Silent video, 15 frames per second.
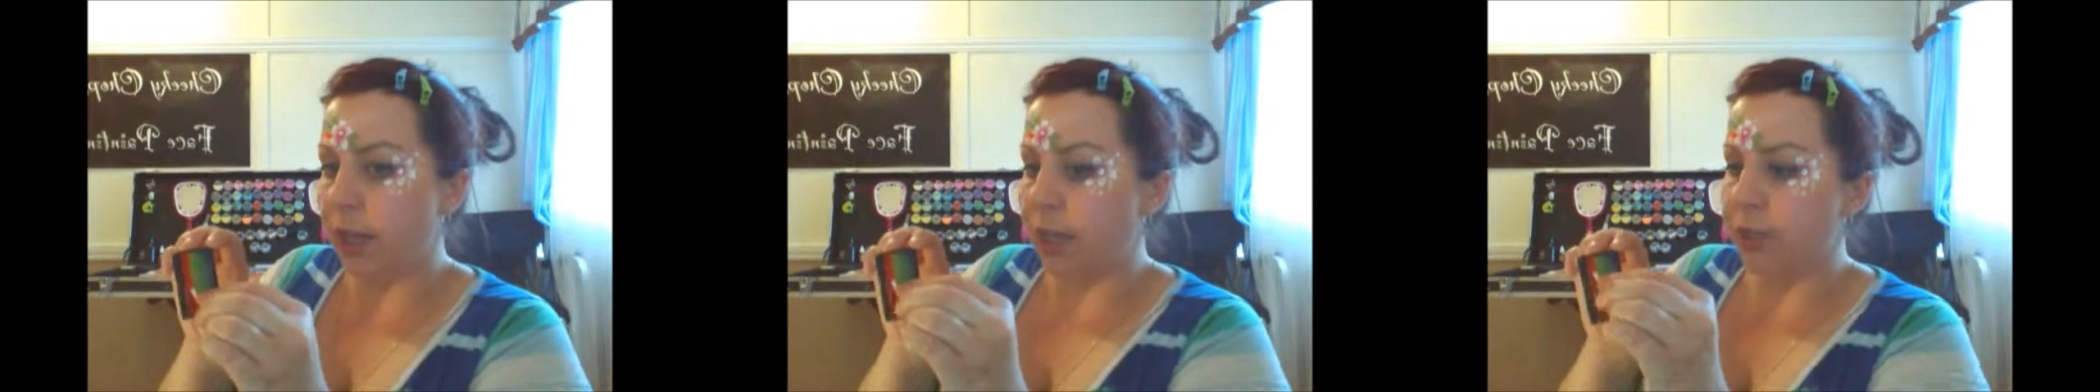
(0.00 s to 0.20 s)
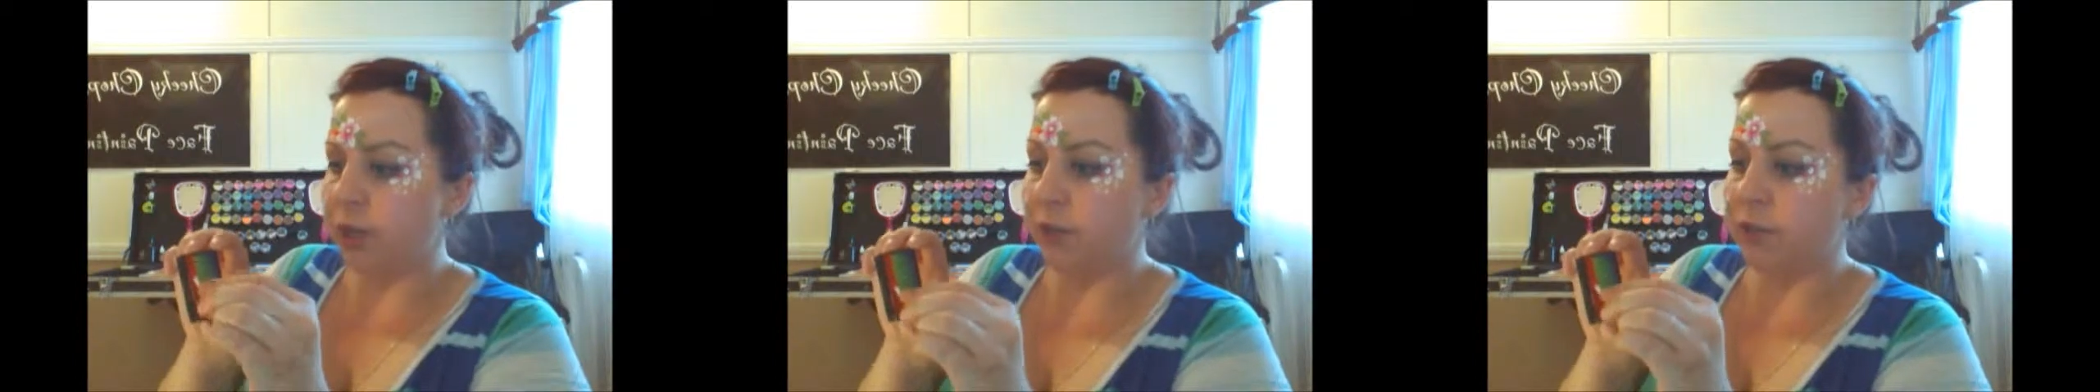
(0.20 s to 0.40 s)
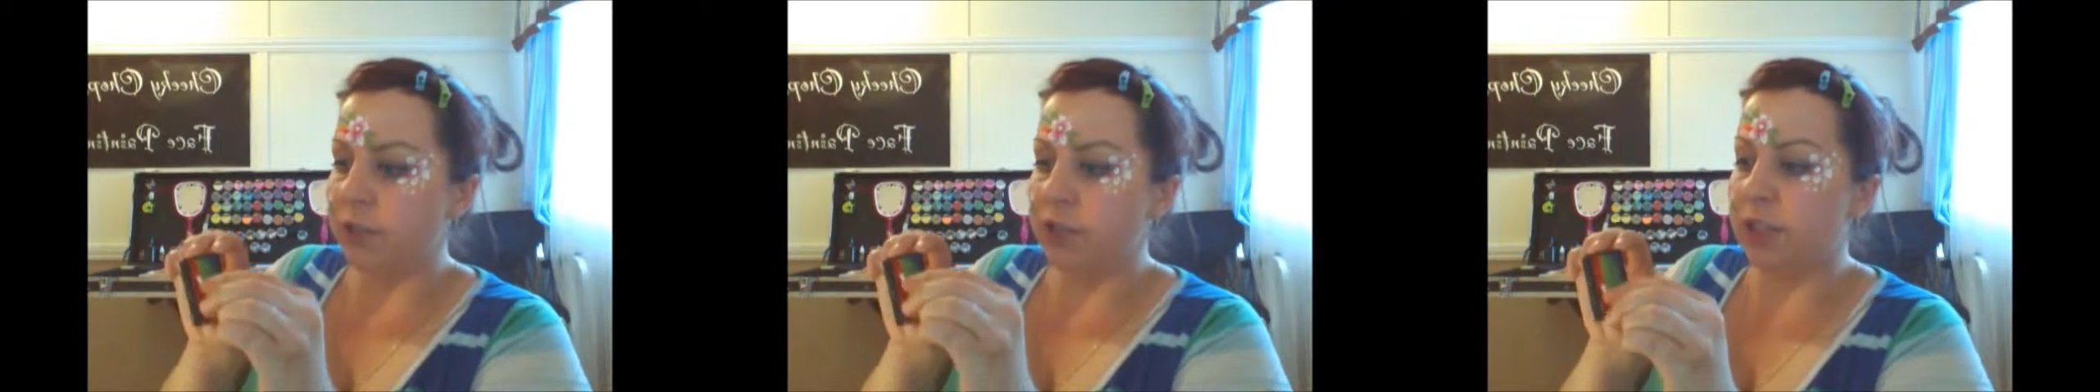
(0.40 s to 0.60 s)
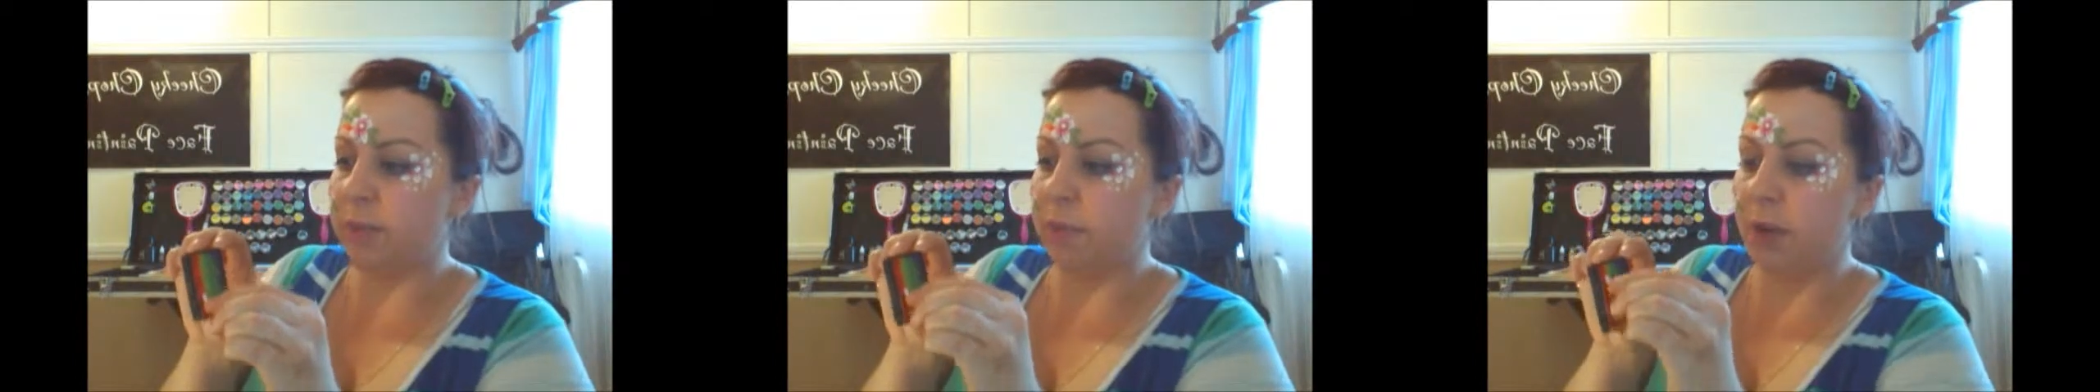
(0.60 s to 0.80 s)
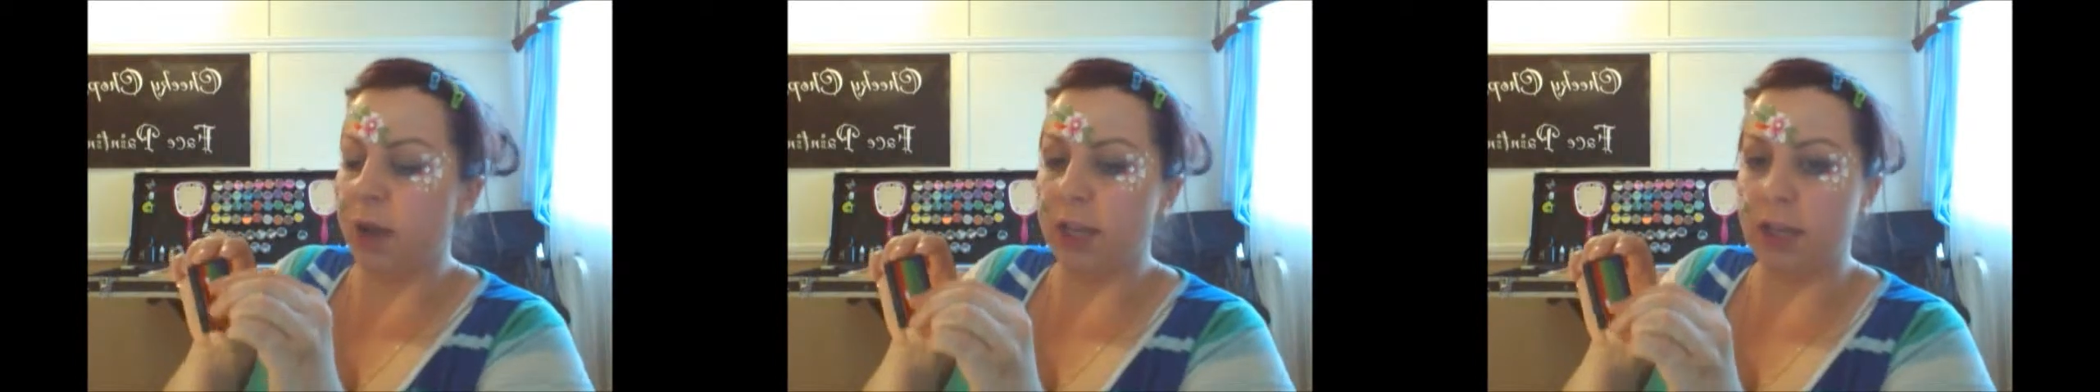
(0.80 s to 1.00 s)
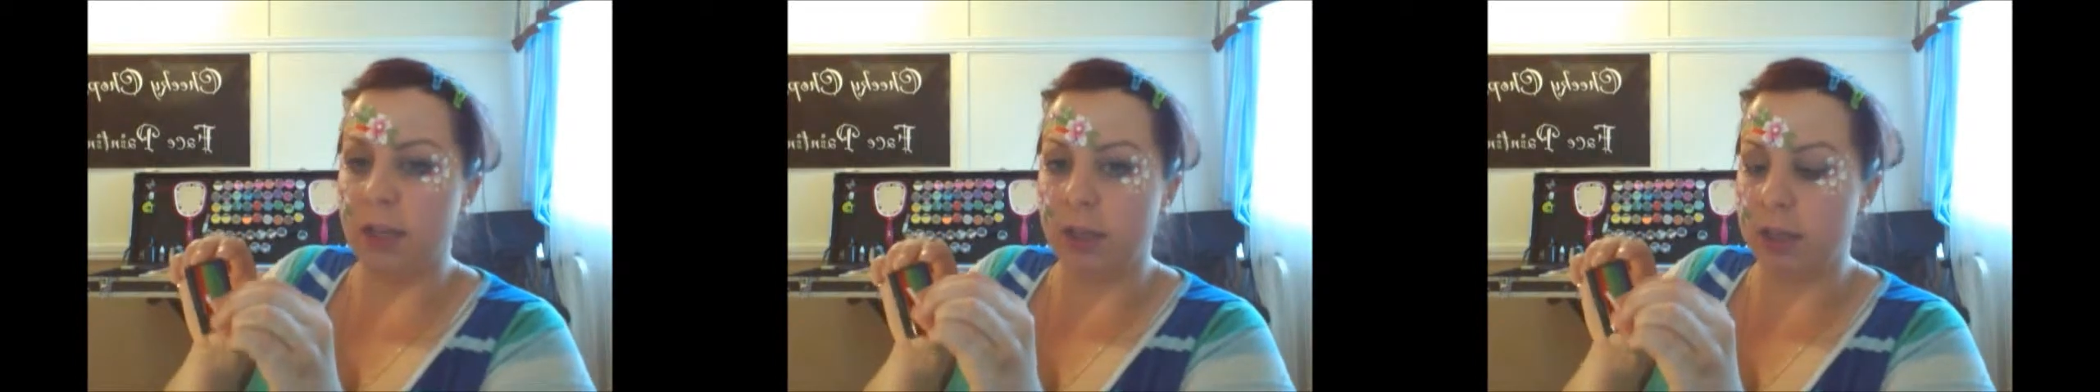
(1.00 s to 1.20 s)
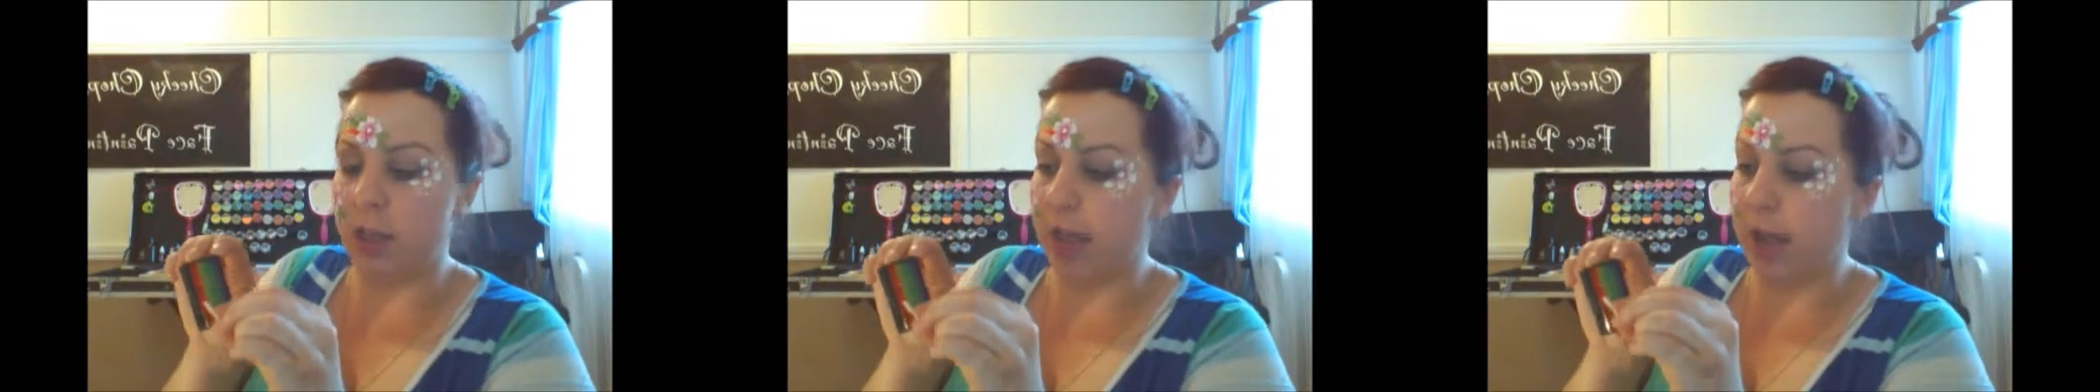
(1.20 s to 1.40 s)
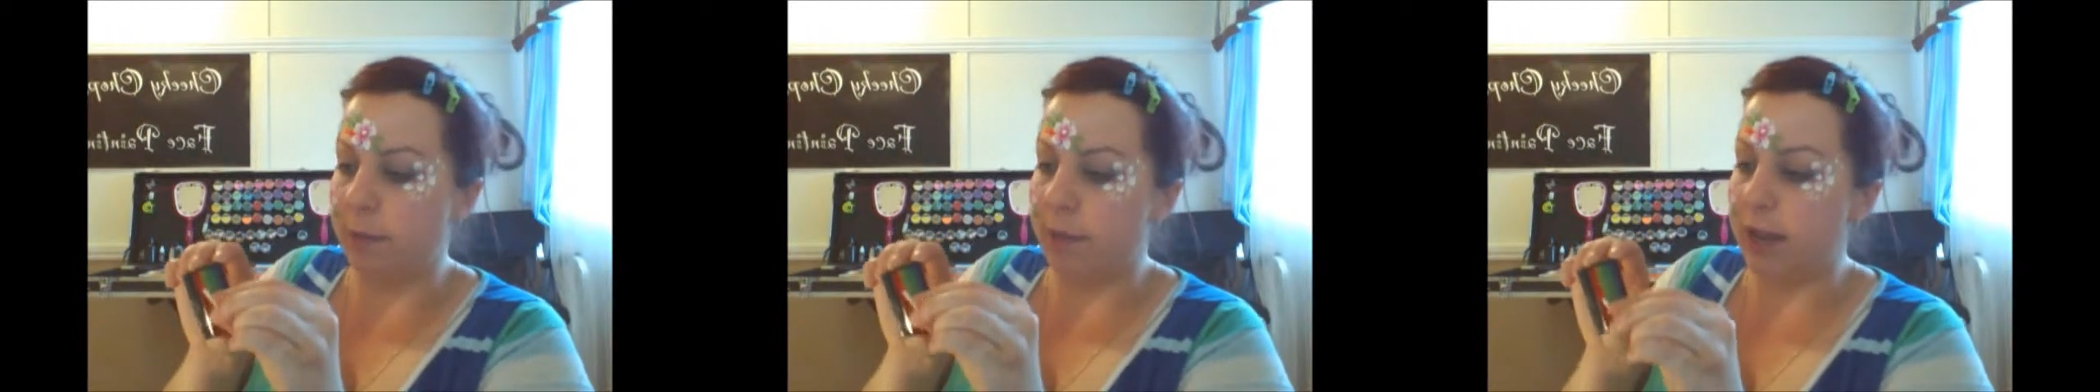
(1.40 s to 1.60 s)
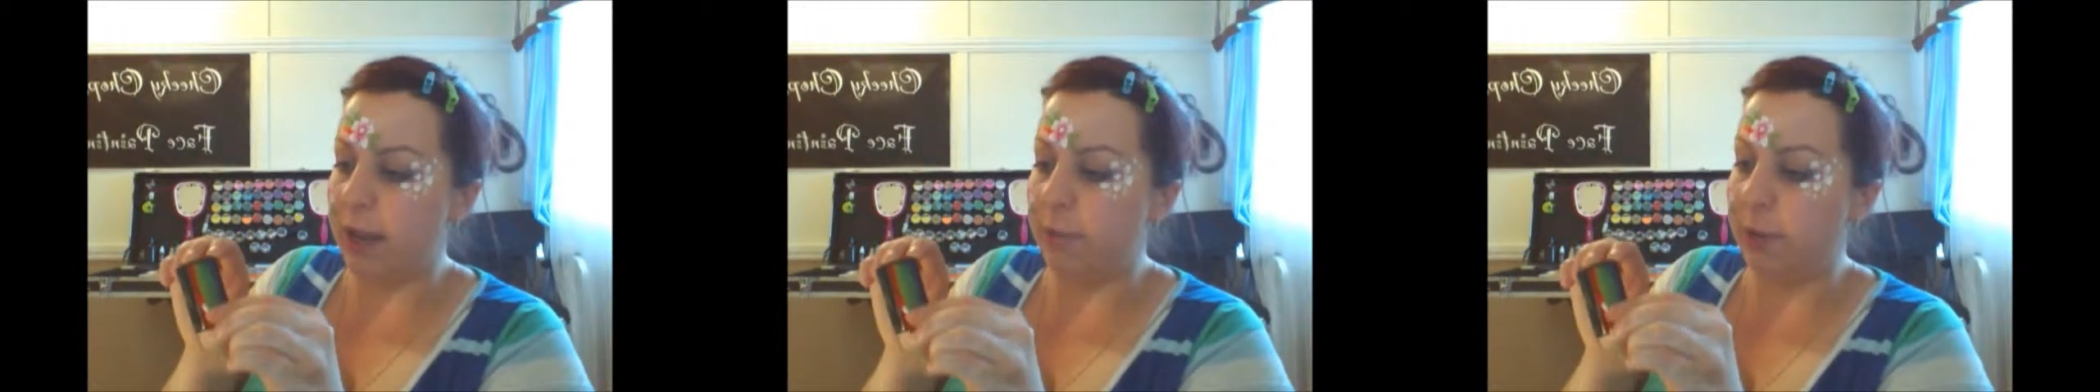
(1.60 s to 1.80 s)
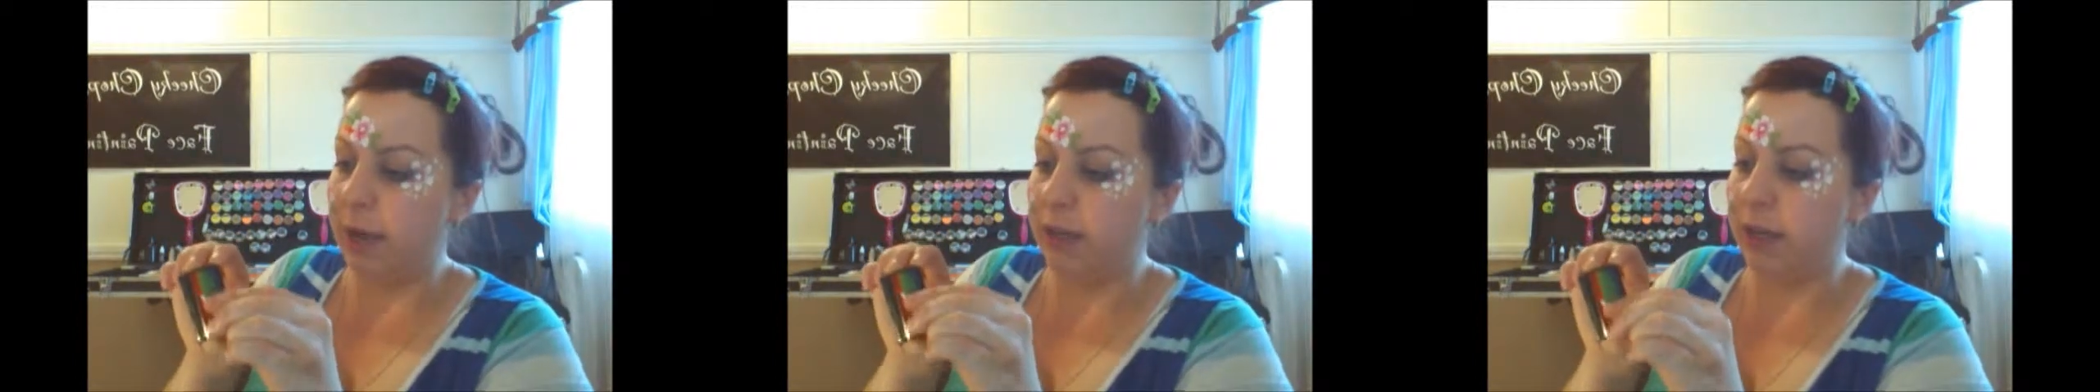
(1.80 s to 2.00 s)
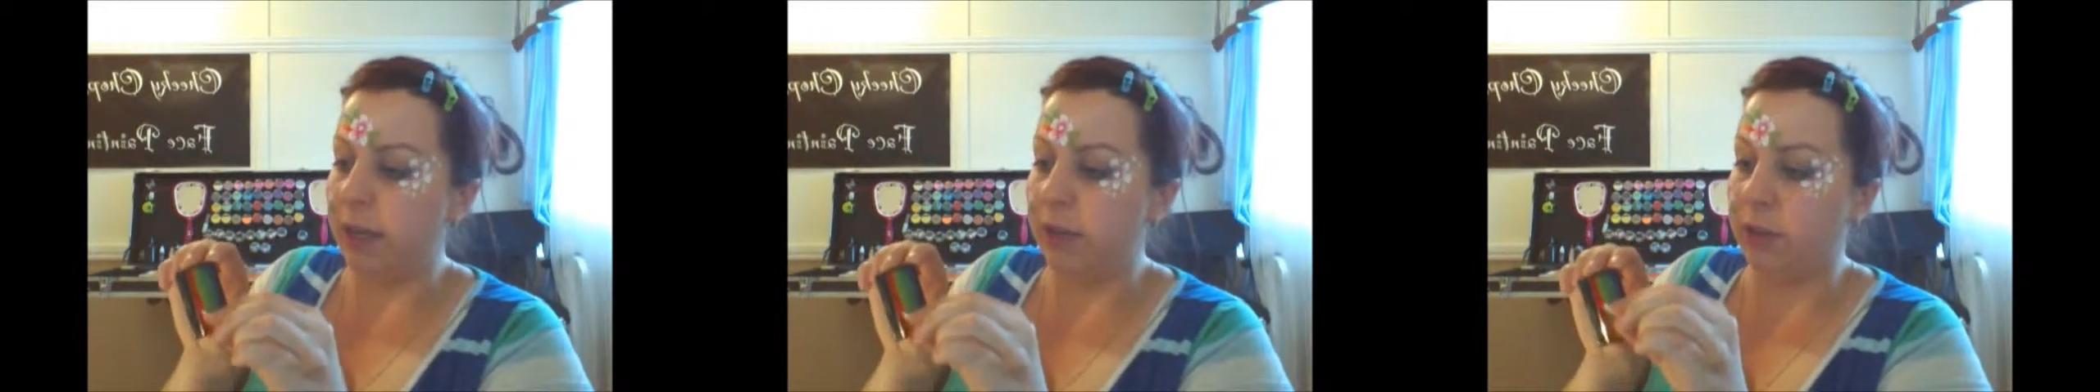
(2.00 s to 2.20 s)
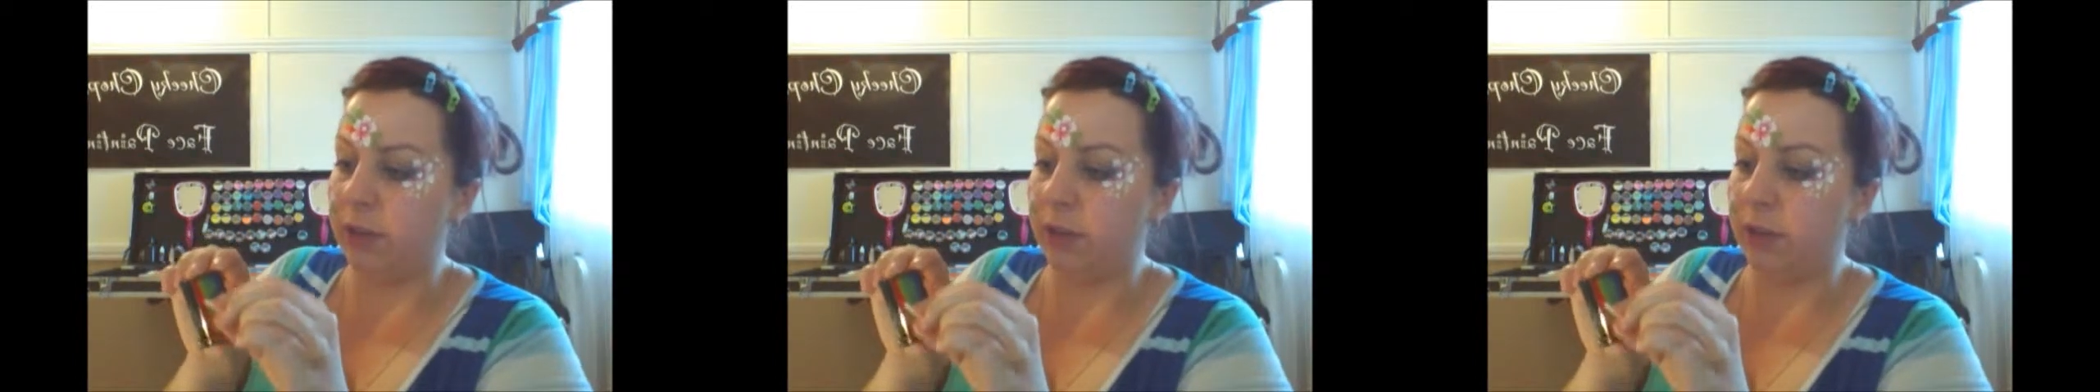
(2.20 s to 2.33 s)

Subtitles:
So I've just dipped my earbud in